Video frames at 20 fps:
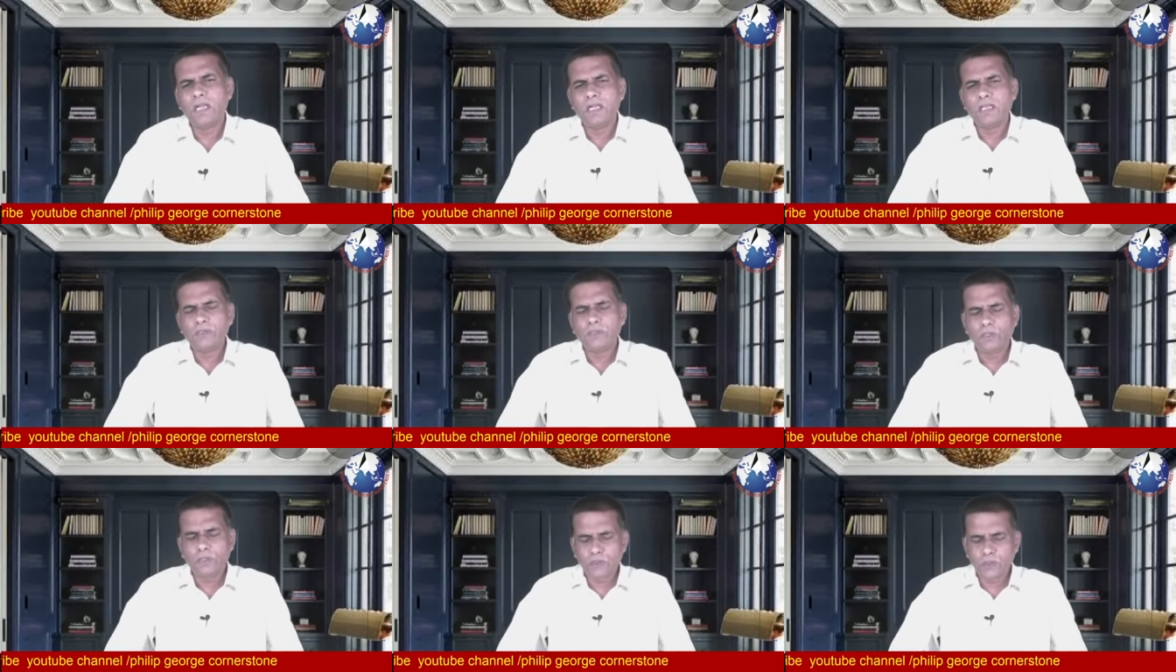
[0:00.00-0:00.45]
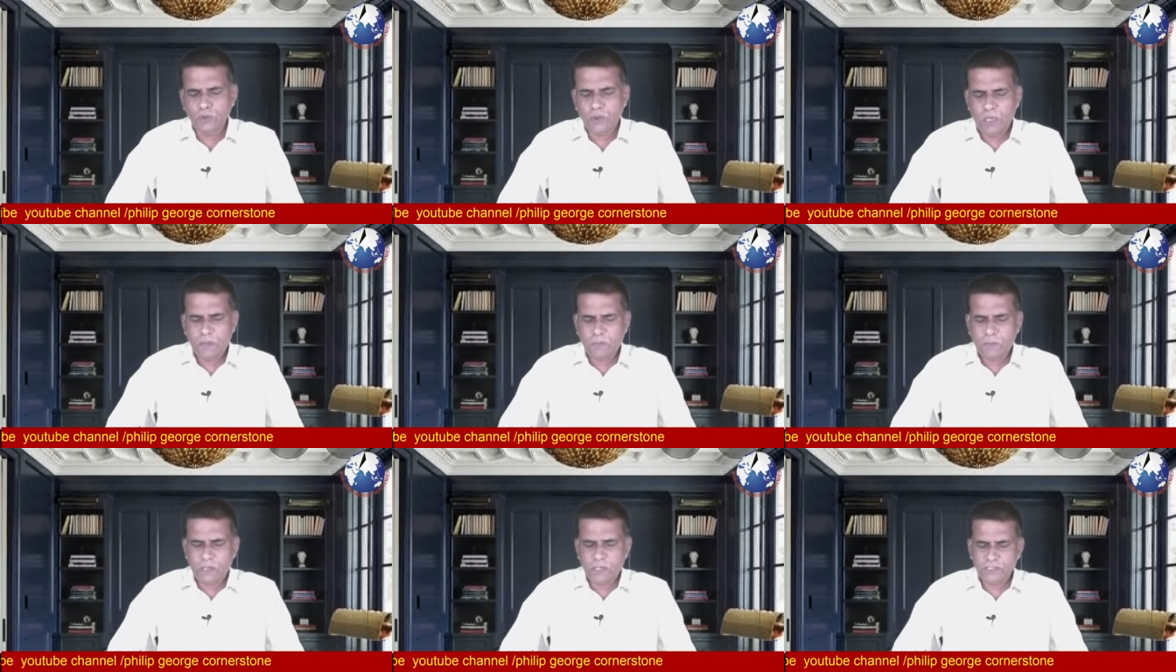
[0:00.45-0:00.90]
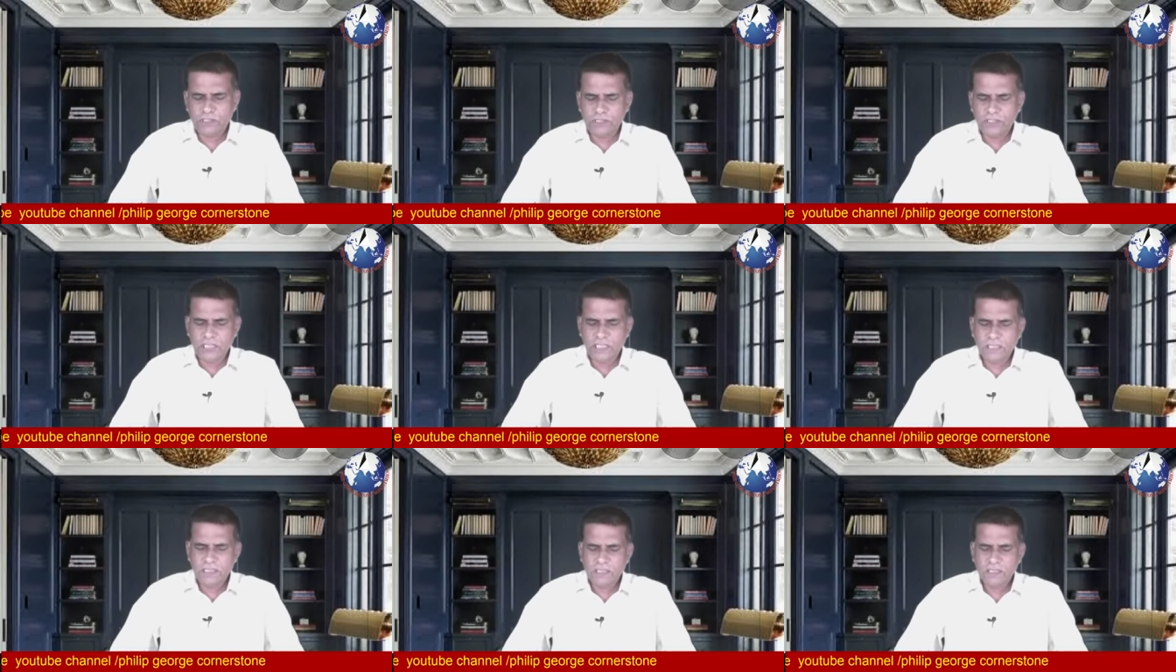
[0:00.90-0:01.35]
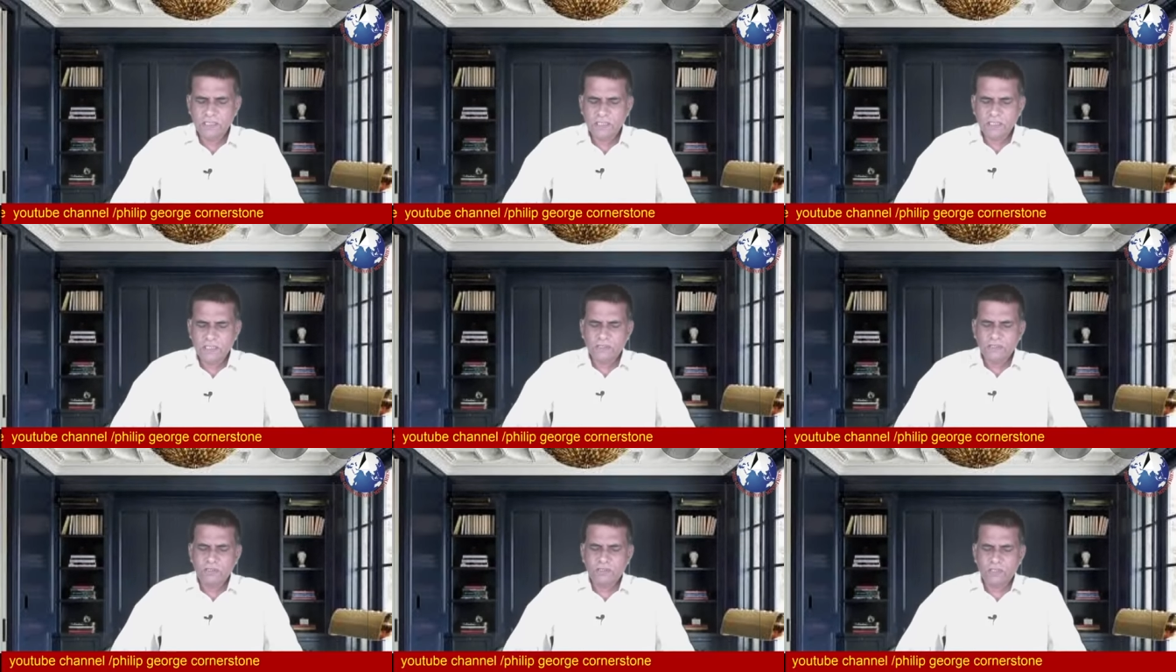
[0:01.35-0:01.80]
those who are watching.
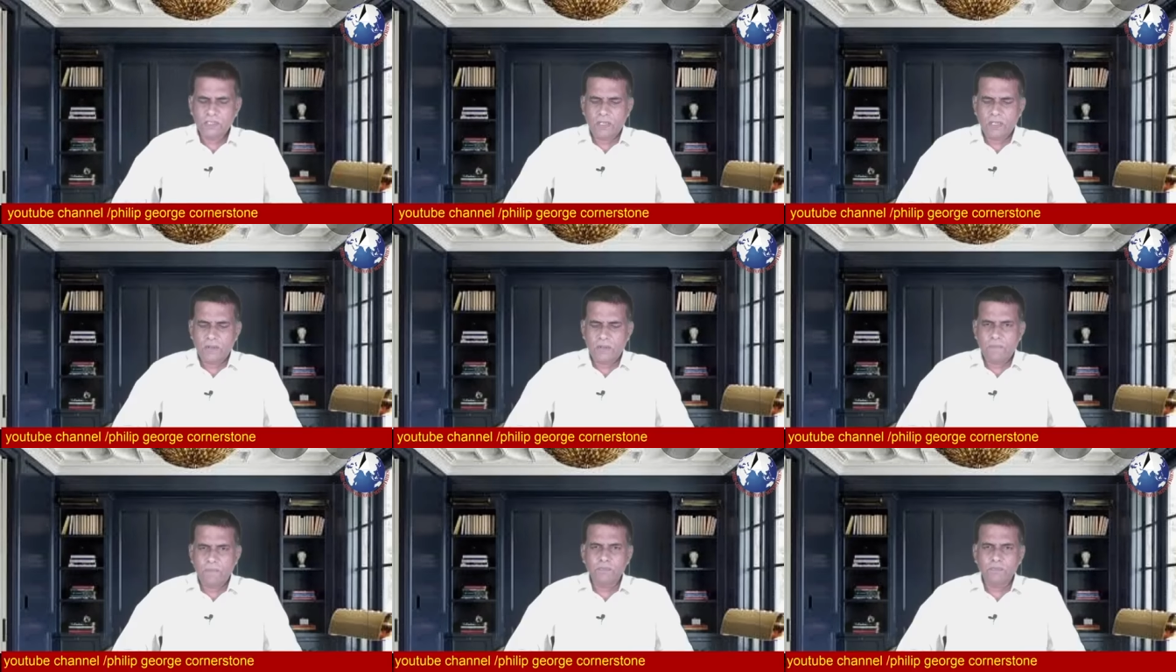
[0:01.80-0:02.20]
So,